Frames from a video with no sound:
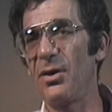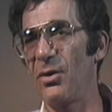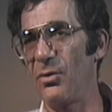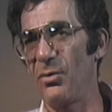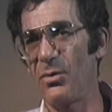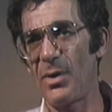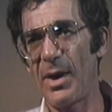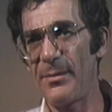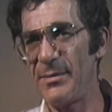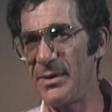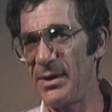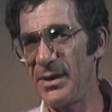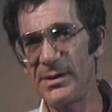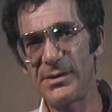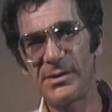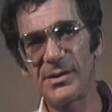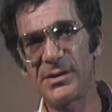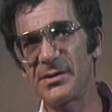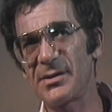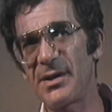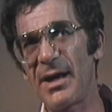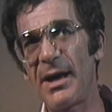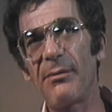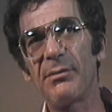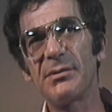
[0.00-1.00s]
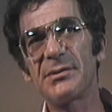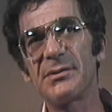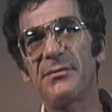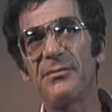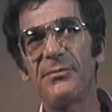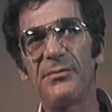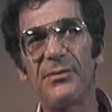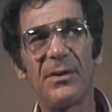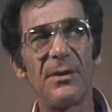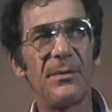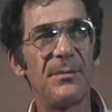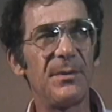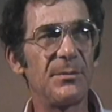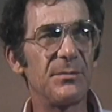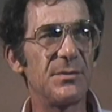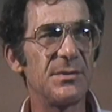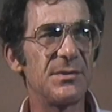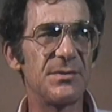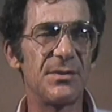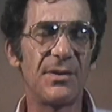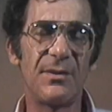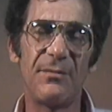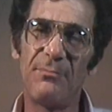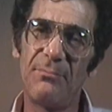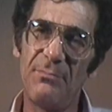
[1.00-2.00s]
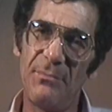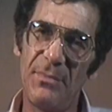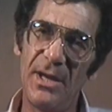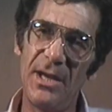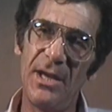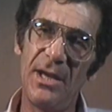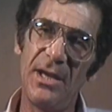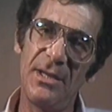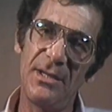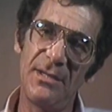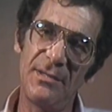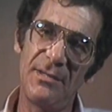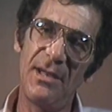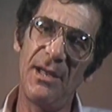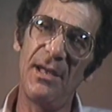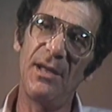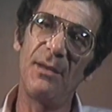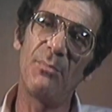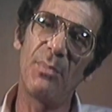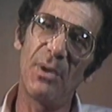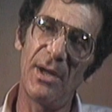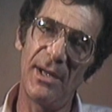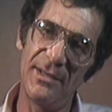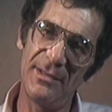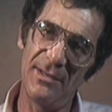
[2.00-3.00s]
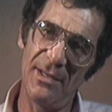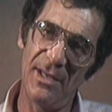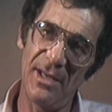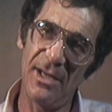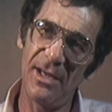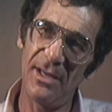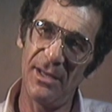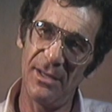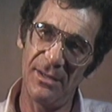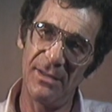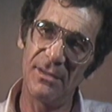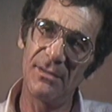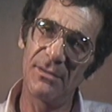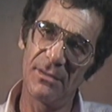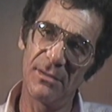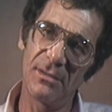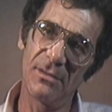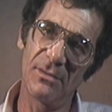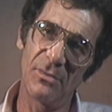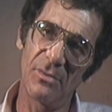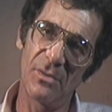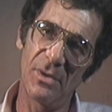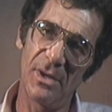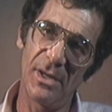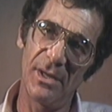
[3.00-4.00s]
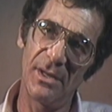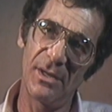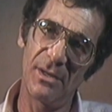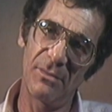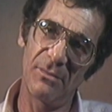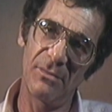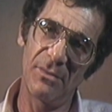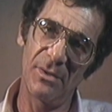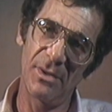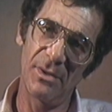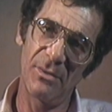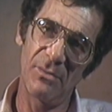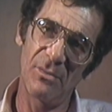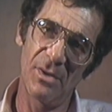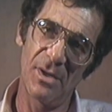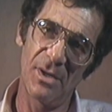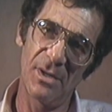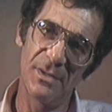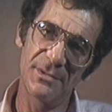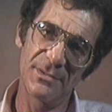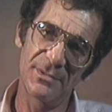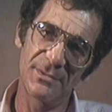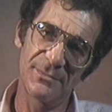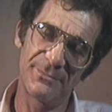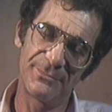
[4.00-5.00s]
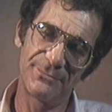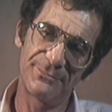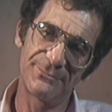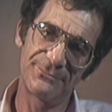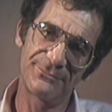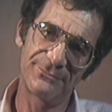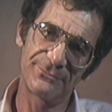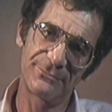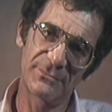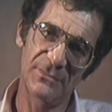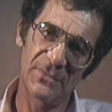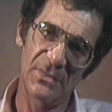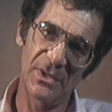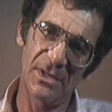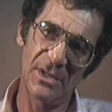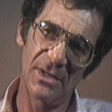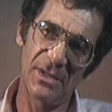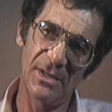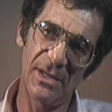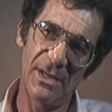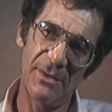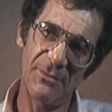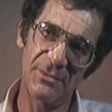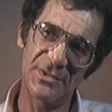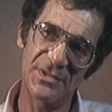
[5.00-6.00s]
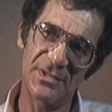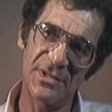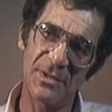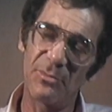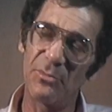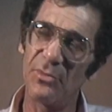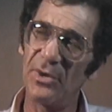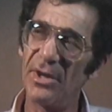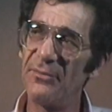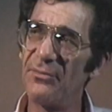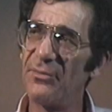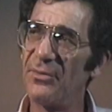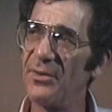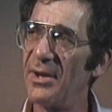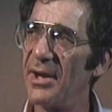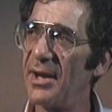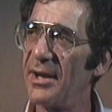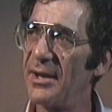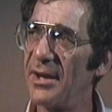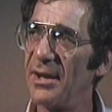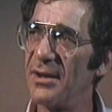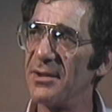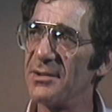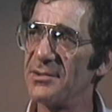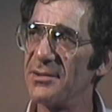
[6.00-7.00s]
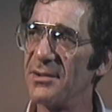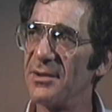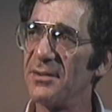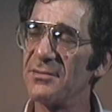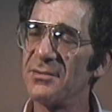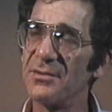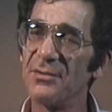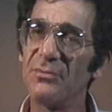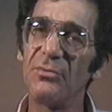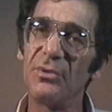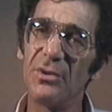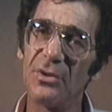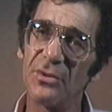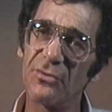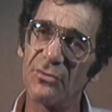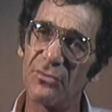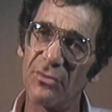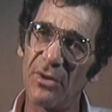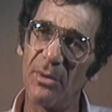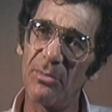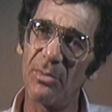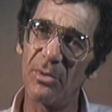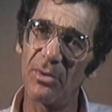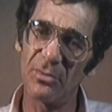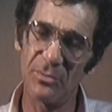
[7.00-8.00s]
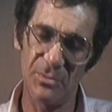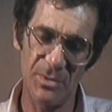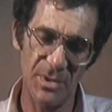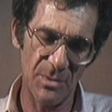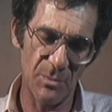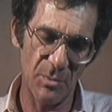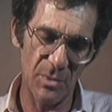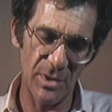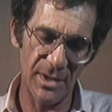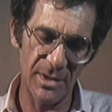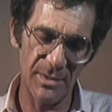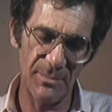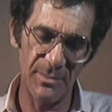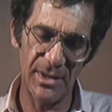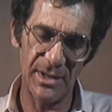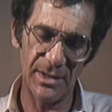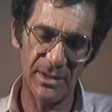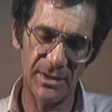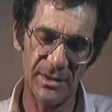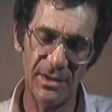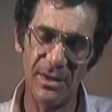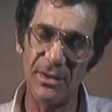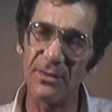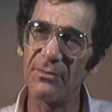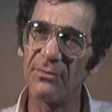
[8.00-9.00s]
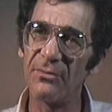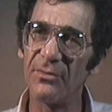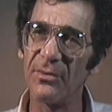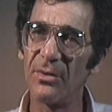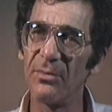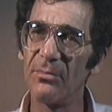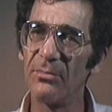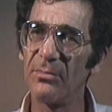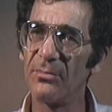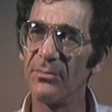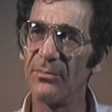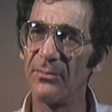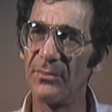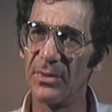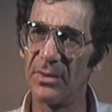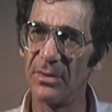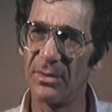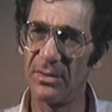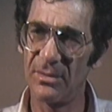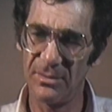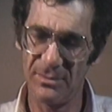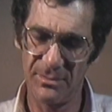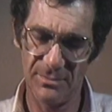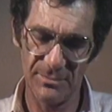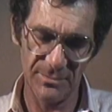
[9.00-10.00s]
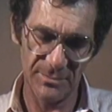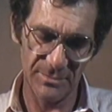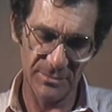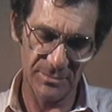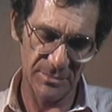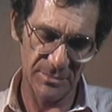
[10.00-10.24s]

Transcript: know. I mean, it just that was a film that was sort of made day by day in a way. It really was. Uh, that was something Redford and I got ourselves in real trouble. We had wanted to make another film uh,